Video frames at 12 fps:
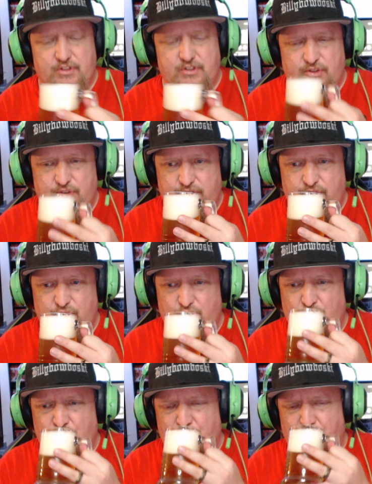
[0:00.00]

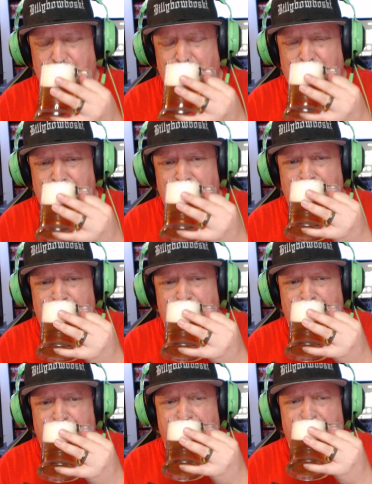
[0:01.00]

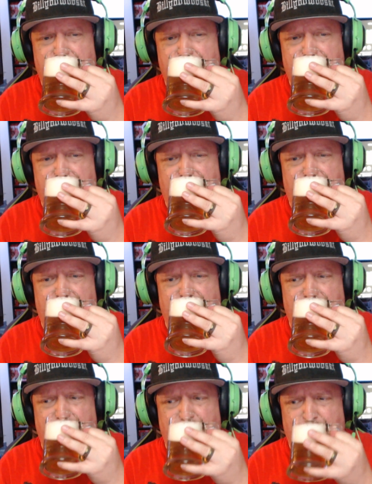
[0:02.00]

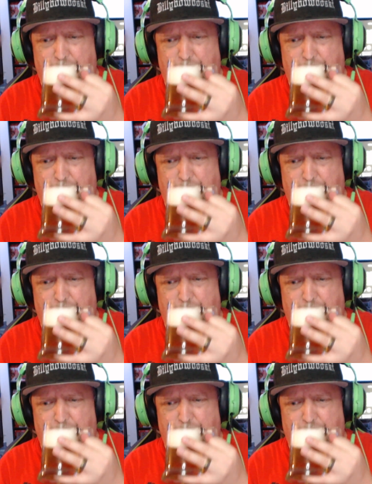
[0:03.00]
[no speech]